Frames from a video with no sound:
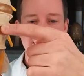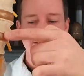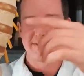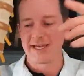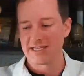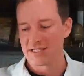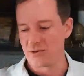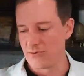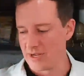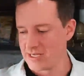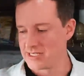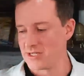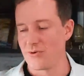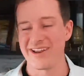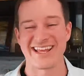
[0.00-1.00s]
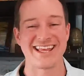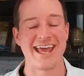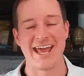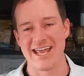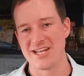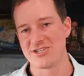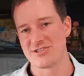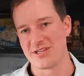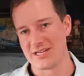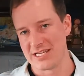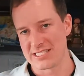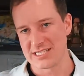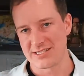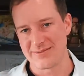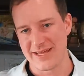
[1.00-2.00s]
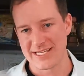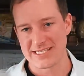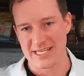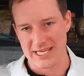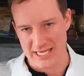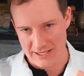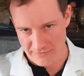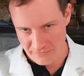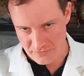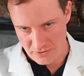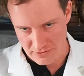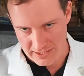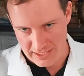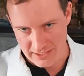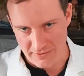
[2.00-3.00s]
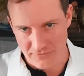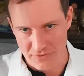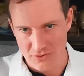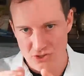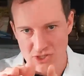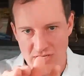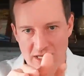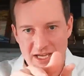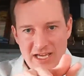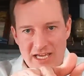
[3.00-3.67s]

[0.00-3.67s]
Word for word: space. The reason you want a cage in the disc space, if you're getting a fusion,